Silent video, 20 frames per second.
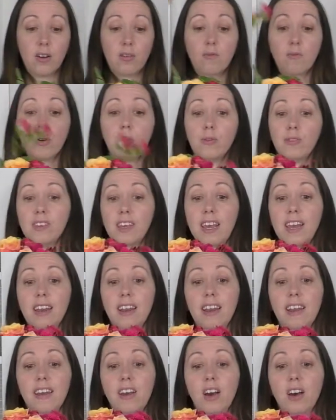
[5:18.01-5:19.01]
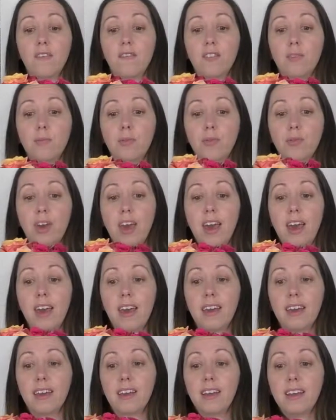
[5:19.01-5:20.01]
rotating of the
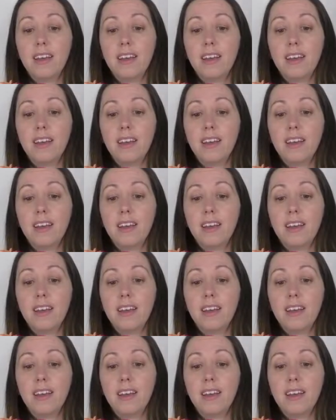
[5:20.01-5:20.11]
bouquet.